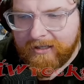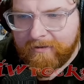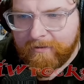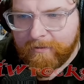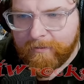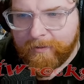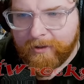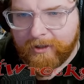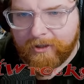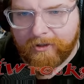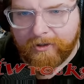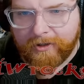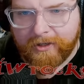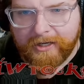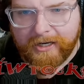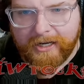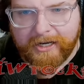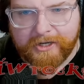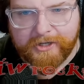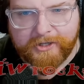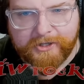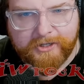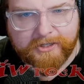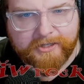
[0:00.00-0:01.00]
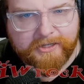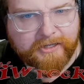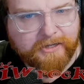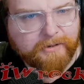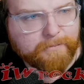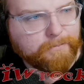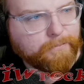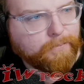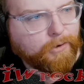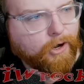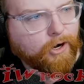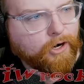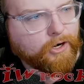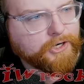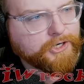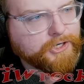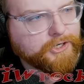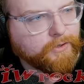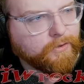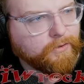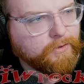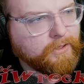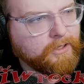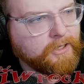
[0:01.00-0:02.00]
We'll be looking at just
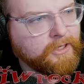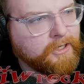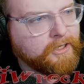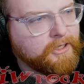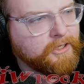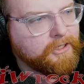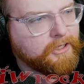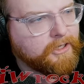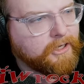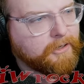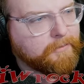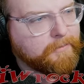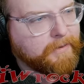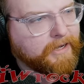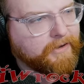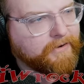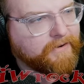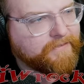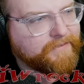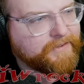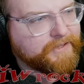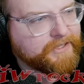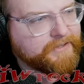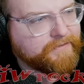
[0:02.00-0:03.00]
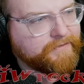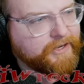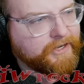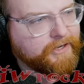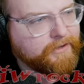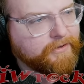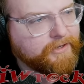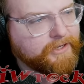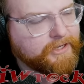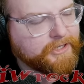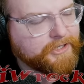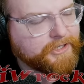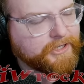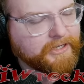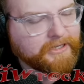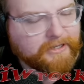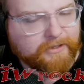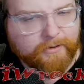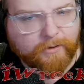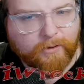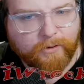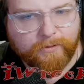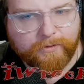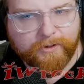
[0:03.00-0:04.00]
partial amount of this video. You can check out
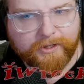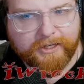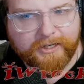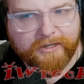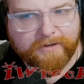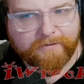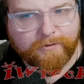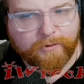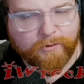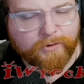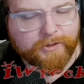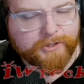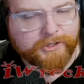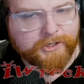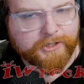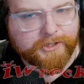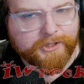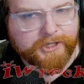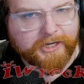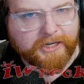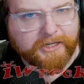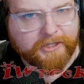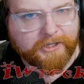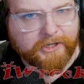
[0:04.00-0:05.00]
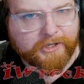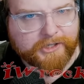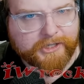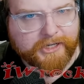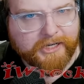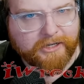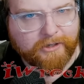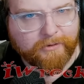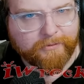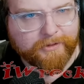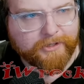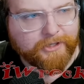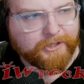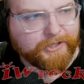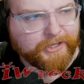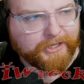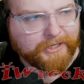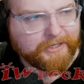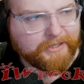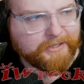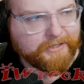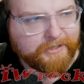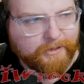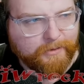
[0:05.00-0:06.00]
the whole thing and of course check their channel with the
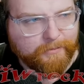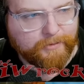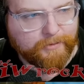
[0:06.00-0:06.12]
link down